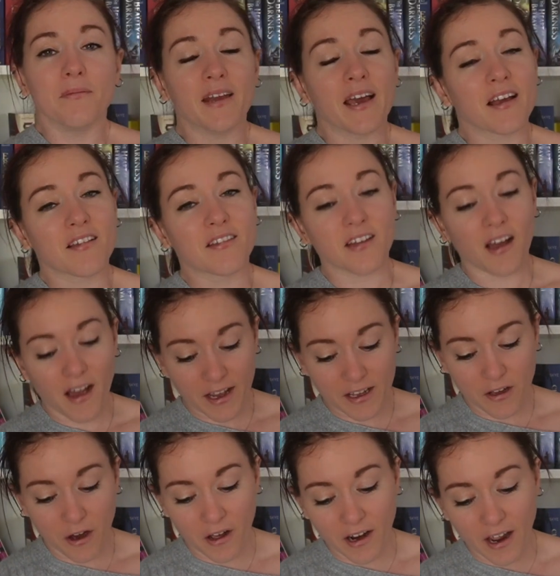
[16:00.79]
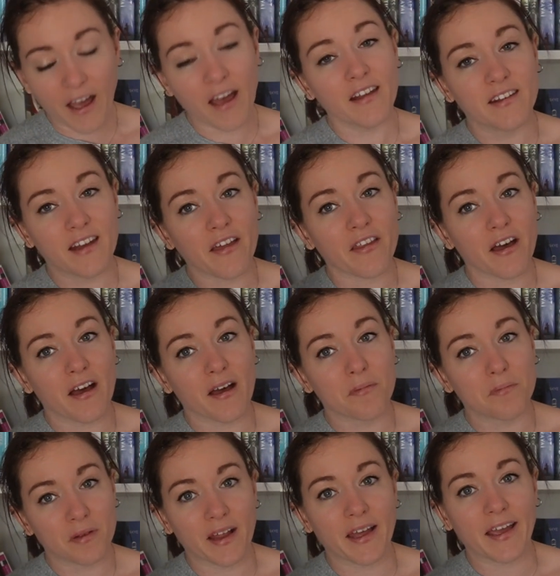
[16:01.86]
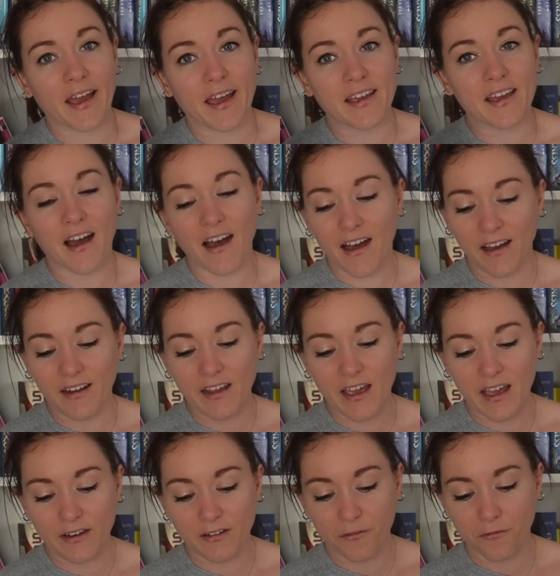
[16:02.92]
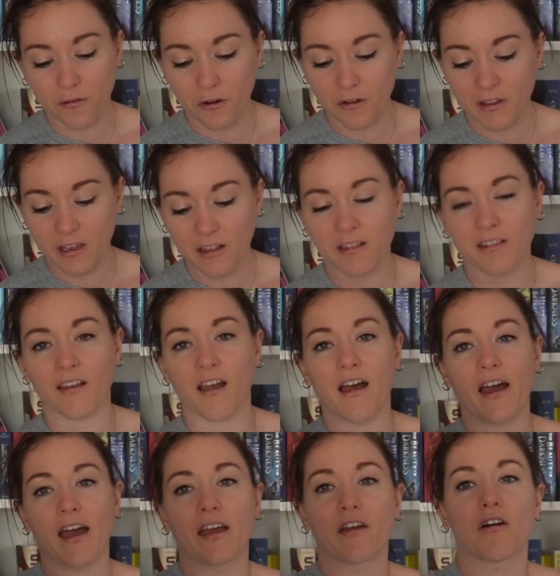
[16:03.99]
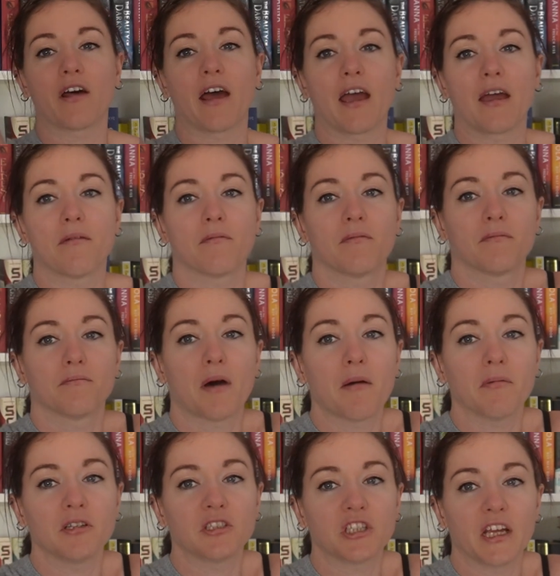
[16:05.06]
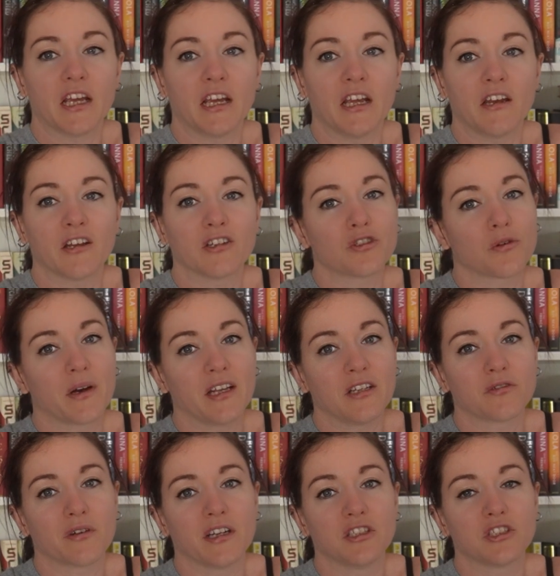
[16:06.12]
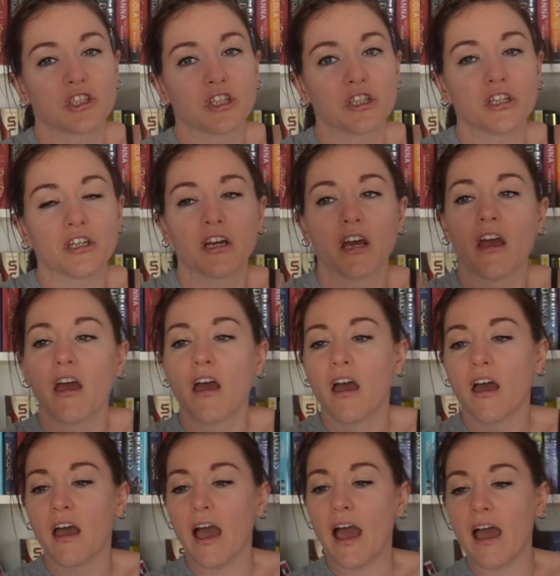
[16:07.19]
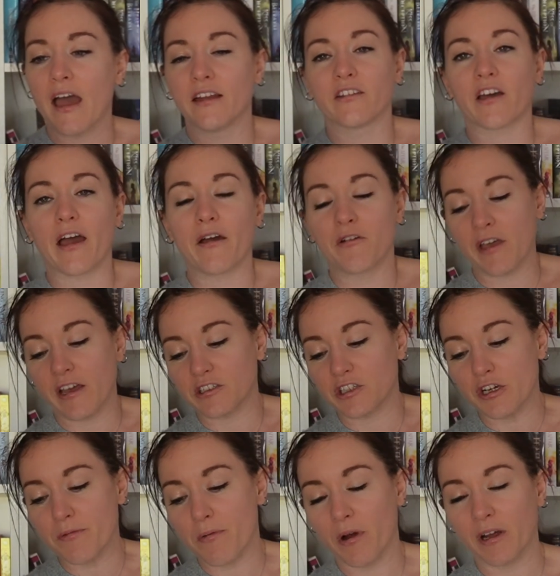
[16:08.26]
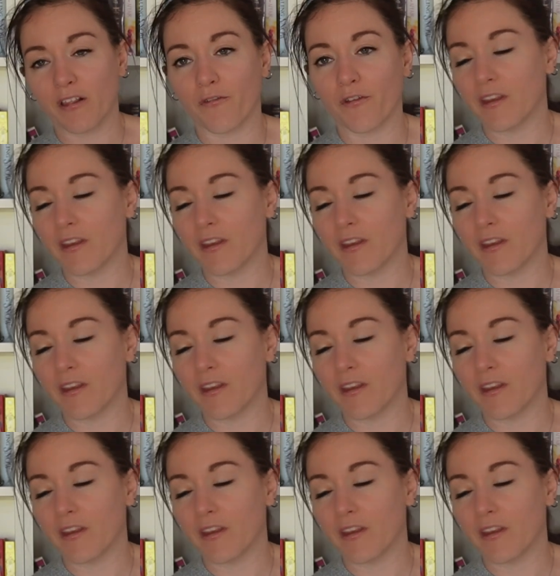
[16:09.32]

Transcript: next, I got another play a card, and for this I got a published in 2022, and I will get 2 points for